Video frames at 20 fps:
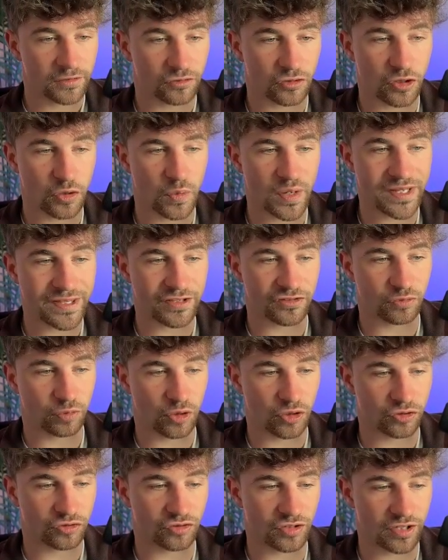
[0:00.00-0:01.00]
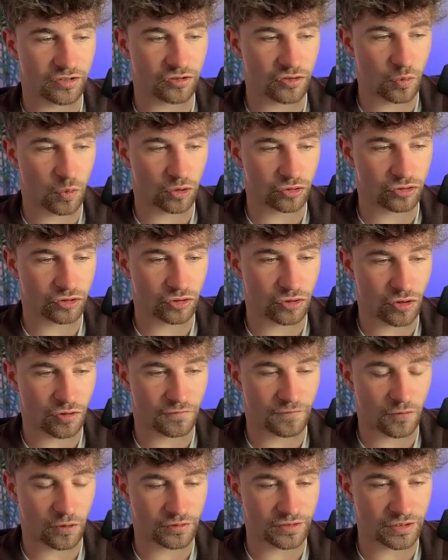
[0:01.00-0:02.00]
So the way this works is you want to go
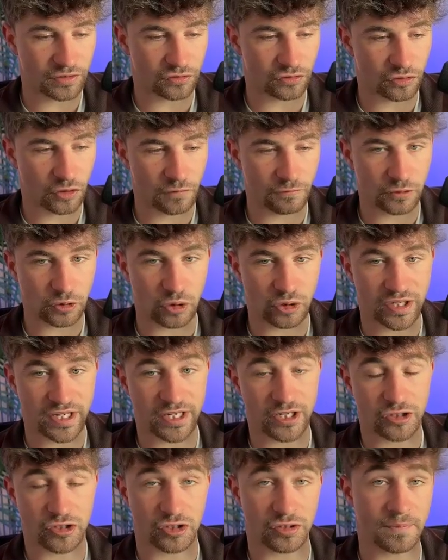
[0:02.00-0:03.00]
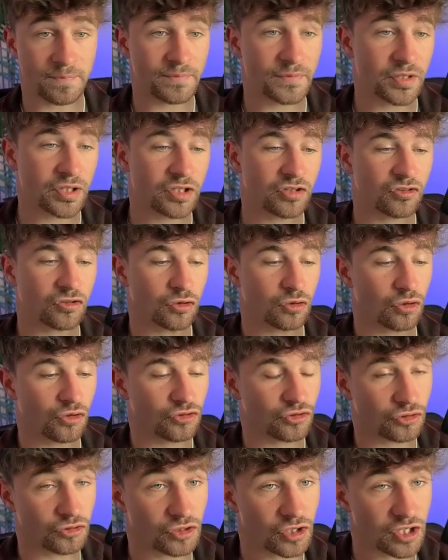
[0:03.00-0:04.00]
for the server location that is
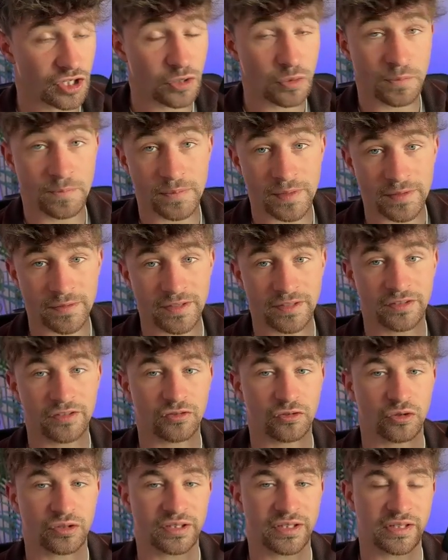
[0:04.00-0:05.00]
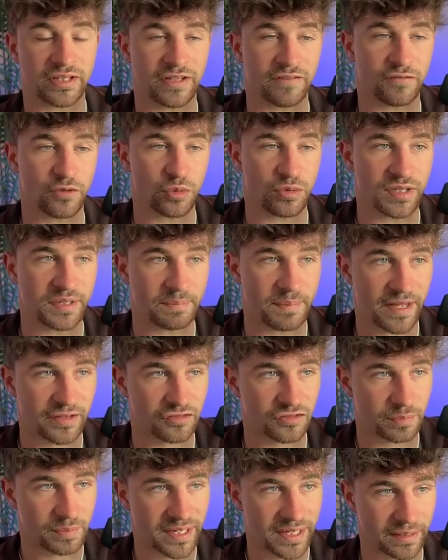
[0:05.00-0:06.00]
closest to you, and this is going to give you the
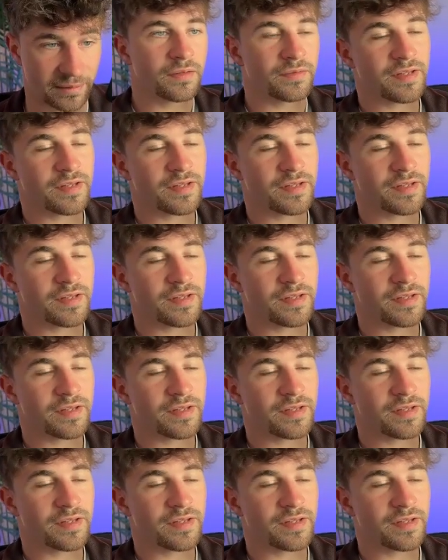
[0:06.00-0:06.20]
best ping.